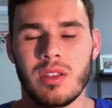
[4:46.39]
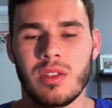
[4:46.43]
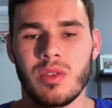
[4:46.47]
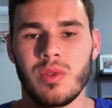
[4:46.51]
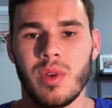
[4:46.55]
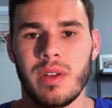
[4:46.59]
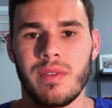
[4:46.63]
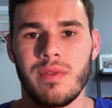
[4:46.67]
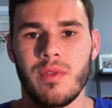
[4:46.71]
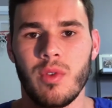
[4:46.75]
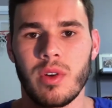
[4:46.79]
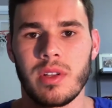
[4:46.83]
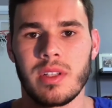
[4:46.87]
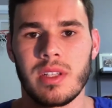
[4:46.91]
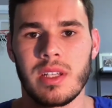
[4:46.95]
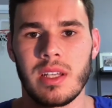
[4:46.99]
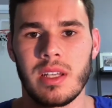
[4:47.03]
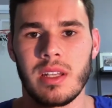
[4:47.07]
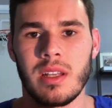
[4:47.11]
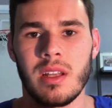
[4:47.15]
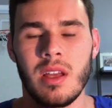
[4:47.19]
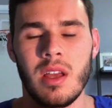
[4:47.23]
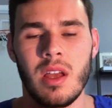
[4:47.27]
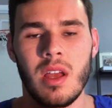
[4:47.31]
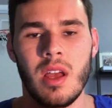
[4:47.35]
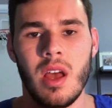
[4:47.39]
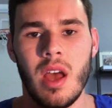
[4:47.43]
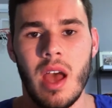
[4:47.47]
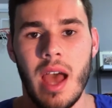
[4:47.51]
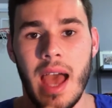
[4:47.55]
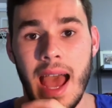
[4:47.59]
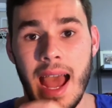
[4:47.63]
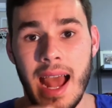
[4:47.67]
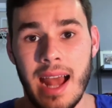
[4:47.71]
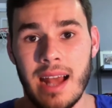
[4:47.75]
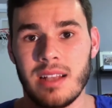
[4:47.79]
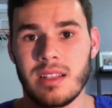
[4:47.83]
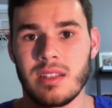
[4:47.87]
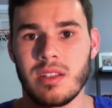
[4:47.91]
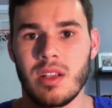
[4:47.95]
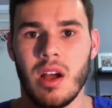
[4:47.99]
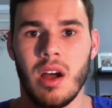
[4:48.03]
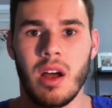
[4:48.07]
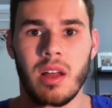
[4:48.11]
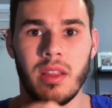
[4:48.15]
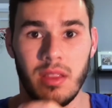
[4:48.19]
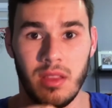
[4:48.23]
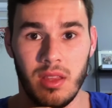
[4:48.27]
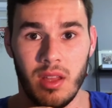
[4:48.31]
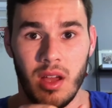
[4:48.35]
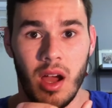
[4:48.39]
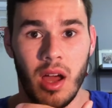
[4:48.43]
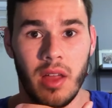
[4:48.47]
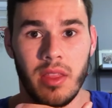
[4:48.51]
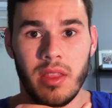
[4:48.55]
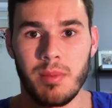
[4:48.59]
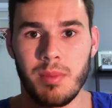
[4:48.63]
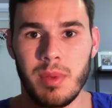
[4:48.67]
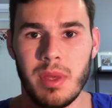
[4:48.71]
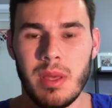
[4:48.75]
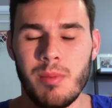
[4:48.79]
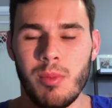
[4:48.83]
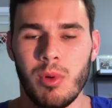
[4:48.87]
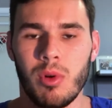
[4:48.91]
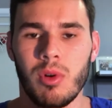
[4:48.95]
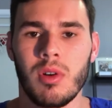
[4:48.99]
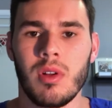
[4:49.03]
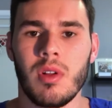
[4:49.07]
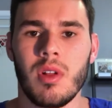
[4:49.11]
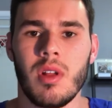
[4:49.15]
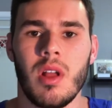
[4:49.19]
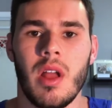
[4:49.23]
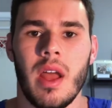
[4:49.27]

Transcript: 2014, has on the people.